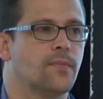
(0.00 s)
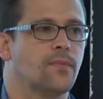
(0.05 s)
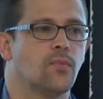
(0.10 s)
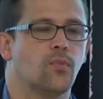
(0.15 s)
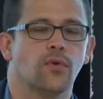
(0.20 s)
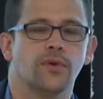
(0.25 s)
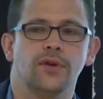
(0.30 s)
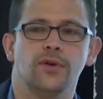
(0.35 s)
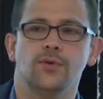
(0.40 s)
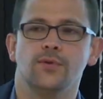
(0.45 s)

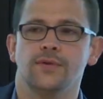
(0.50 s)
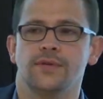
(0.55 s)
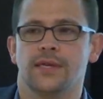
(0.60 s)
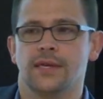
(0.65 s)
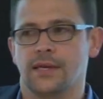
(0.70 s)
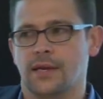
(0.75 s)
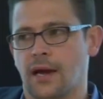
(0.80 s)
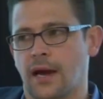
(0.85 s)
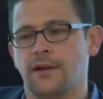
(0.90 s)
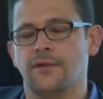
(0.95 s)
we'll use
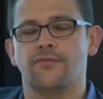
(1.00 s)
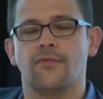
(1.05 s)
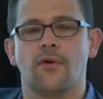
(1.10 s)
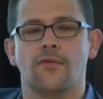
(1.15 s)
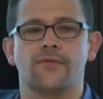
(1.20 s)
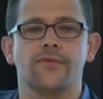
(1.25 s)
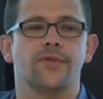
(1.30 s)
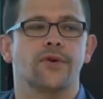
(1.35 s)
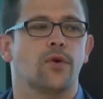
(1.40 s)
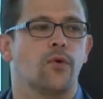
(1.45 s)
it kind of
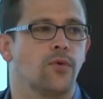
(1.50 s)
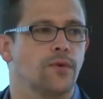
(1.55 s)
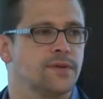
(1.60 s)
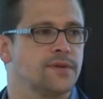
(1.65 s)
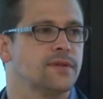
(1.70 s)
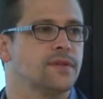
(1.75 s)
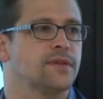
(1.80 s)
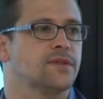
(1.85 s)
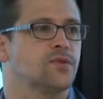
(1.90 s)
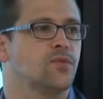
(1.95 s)
over the
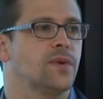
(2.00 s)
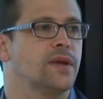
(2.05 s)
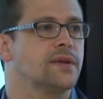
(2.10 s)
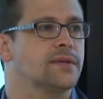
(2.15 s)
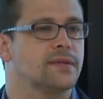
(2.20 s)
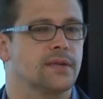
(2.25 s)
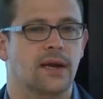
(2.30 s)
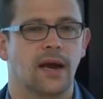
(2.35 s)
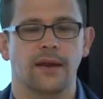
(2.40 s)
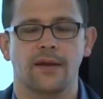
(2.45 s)
course of this
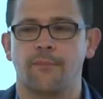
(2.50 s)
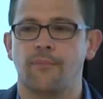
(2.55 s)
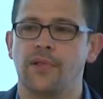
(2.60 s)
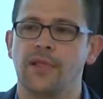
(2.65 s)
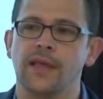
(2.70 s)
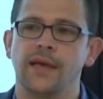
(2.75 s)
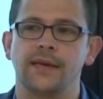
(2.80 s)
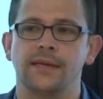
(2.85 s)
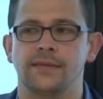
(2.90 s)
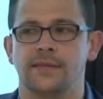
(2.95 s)
week to kind of
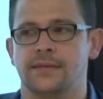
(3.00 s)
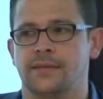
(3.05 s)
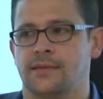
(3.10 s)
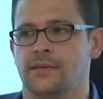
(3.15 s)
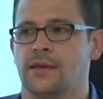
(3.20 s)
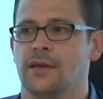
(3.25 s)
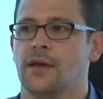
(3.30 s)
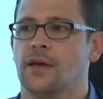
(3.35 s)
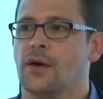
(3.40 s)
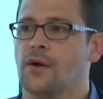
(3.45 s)
place
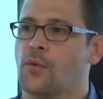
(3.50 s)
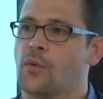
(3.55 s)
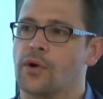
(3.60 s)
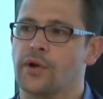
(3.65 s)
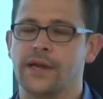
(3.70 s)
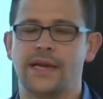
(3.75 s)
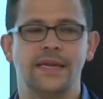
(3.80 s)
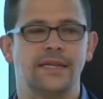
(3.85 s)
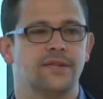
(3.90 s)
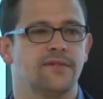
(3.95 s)

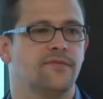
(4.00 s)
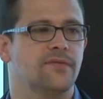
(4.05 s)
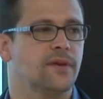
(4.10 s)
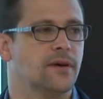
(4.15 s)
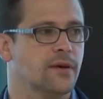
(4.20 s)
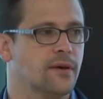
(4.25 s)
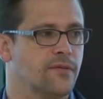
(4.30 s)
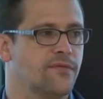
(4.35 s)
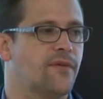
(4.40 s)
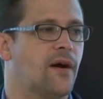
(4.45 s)
where each of
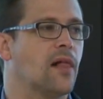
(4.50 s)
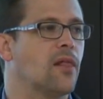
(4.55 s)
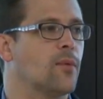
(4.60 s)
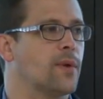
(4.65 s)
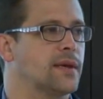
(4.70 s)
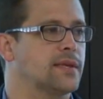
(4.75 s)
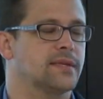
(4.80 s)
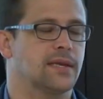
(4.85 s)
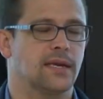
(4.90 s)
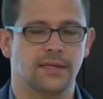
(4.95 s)
the
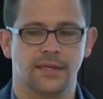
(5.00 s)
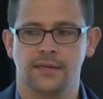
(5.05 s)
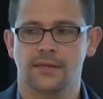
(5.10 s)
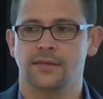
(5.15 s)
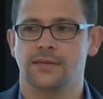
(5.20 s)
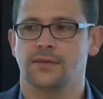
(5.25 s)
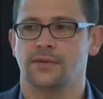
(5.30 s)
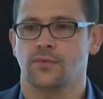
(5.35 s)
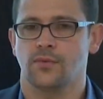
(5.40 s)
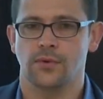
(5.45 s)
following
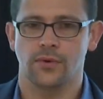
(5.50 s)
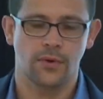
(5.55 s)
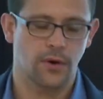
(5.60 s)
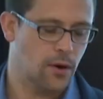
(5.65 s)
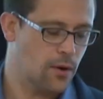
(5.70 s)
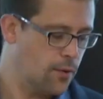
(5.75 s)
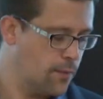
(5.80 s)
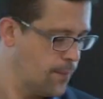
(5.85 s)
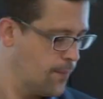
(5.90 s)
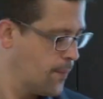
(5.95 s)
sessions will
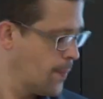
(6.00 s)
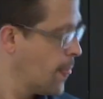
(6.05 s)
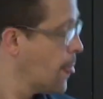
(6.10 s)
go.